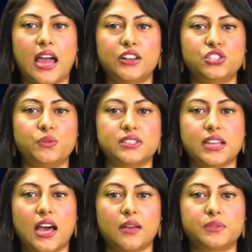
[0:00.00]
how did you
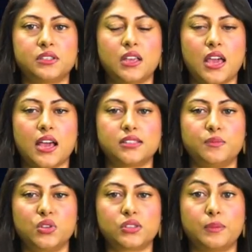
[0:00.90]
adapt as a
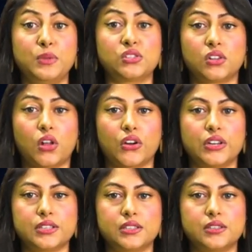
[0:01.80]
mus- musical
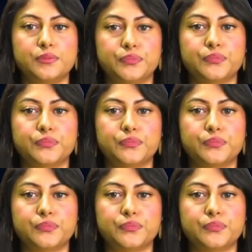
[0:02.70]
artist?